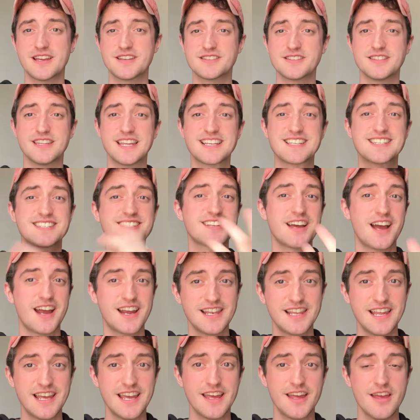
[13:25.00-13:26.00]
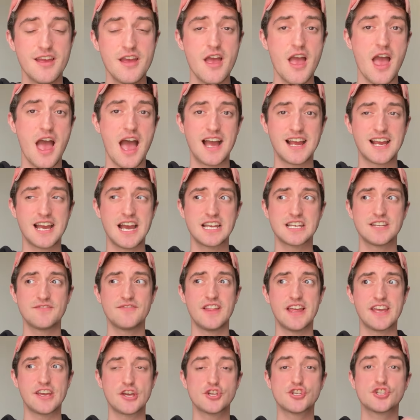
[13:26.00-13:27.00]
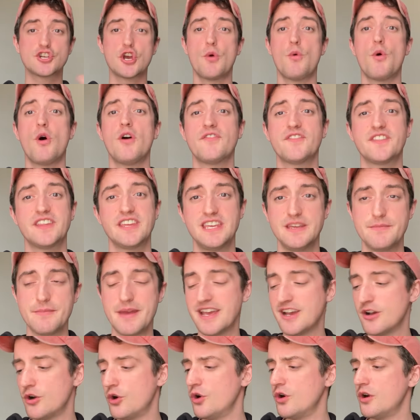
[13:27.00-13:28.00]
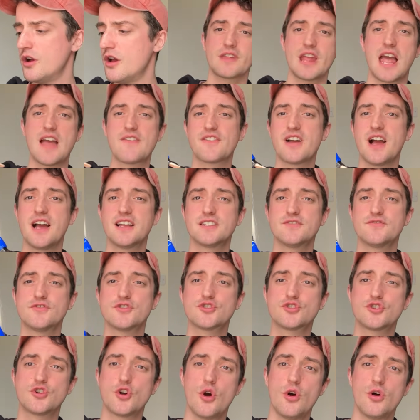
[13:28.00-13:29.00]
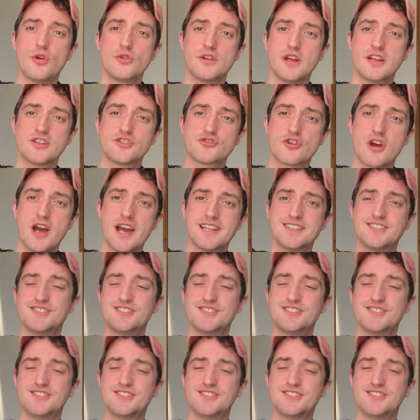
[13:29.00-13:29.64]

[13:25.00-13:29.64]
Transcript: and like style it and kind of like show off the Hime cut. I've kind of just gone and tried